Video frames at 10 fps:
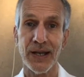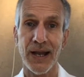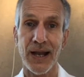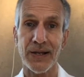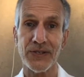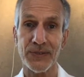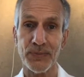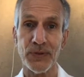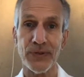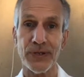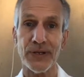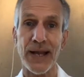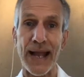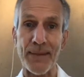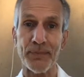are smoother,
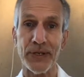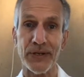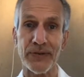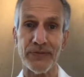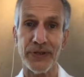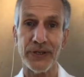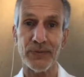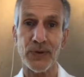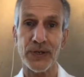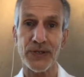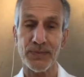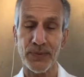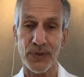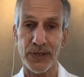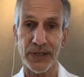happier, and feel more
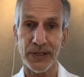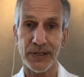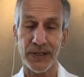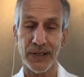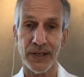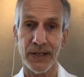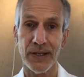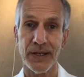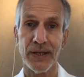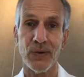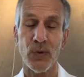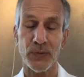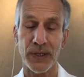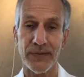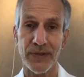supported when we live in